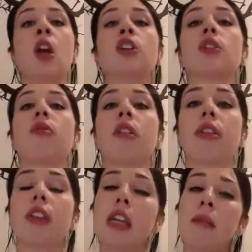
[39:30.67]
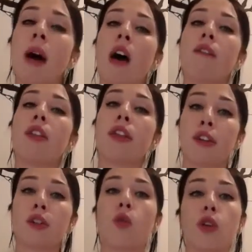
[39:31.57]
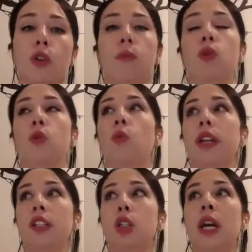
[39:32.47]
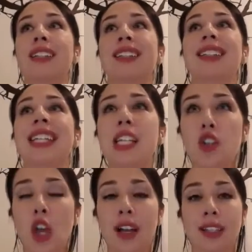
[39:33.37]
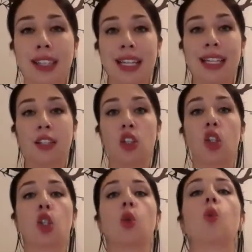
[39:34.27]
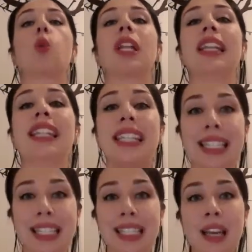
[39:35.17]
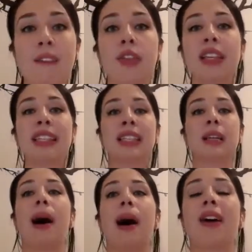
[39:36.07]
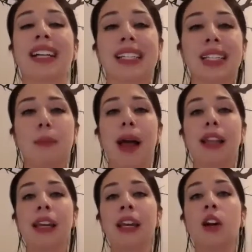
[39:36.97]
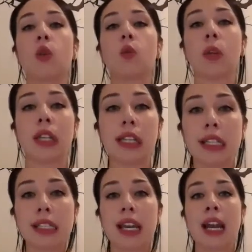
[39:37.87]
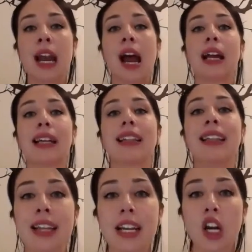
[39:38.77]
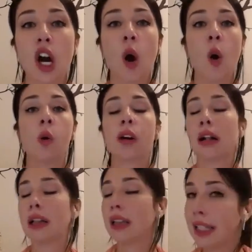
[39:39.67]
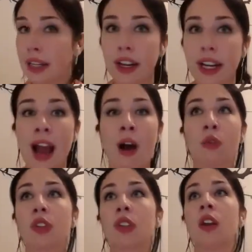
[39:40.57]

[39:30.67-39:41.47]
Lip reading: So the theme of the third quarter moon, what it's trying to teach us is to release. This is about expelling, releasing, letting go, clearing out.